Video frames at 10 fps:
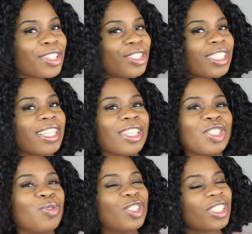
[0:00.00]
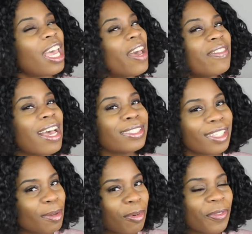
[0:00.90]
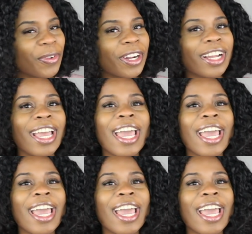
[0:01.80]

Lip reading: interesting that you just have not seen before.